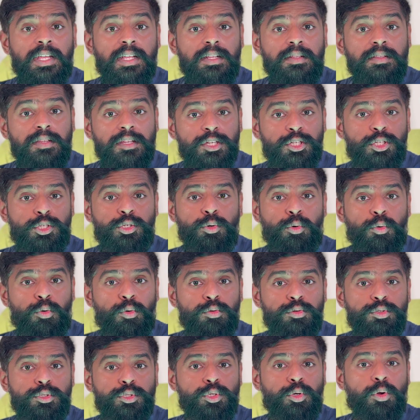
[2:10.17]
This
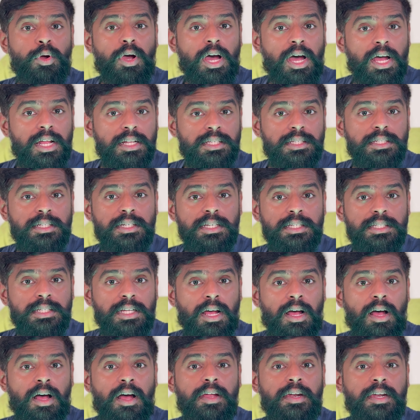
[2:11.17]
shows your answers
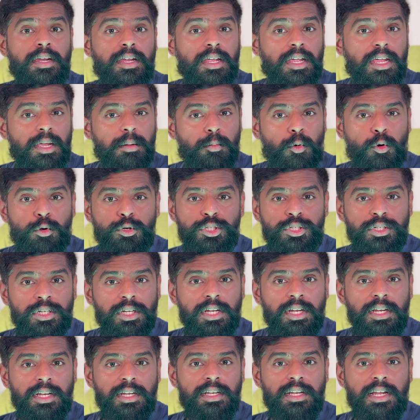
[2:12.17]
are
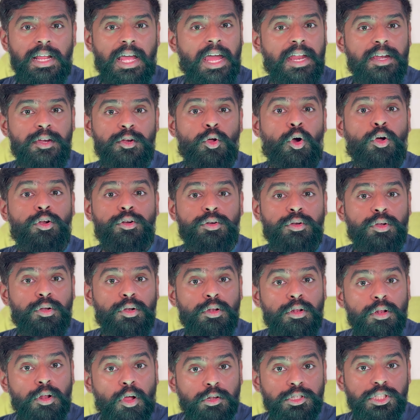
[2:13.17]
emotional and not
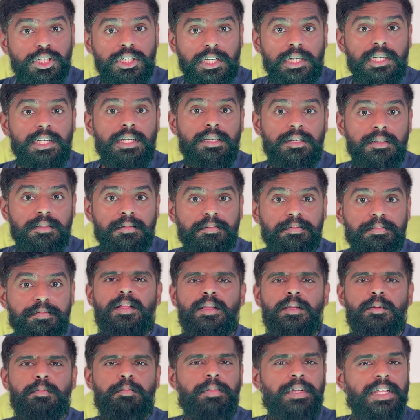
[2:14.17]
logical.
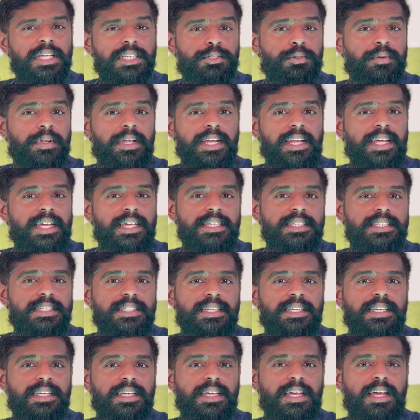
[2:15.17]
Please
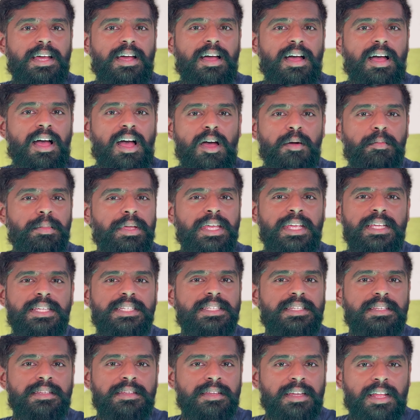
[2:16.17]
realize, army
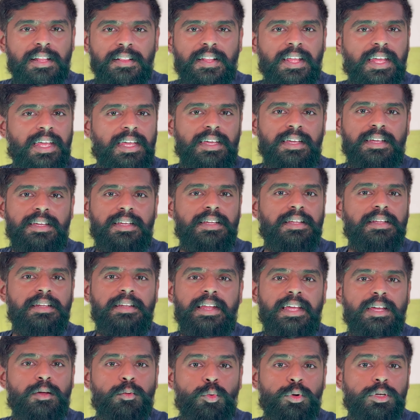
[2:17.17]
is nothing
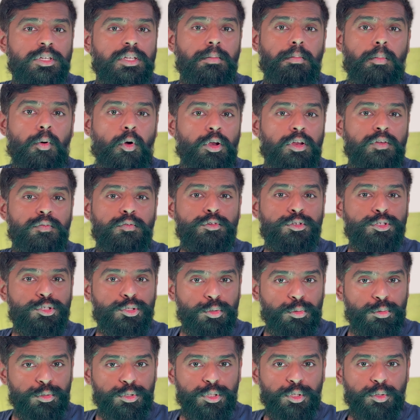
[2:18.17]
like what the Bollywood
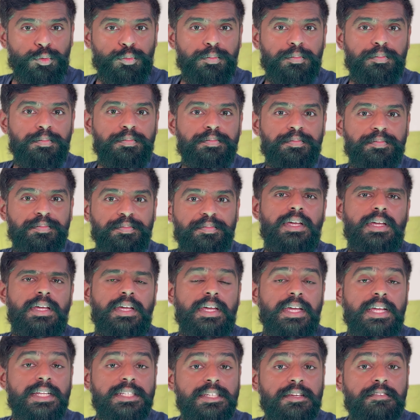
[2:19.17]
shows you.
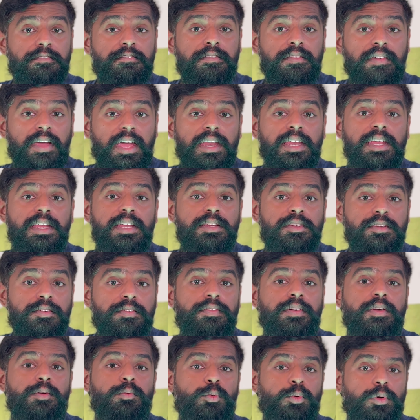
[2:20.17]
It's a very
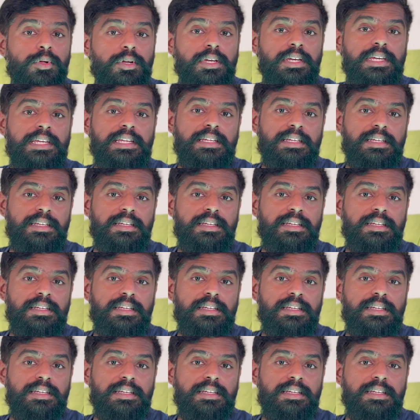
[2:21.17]
different world.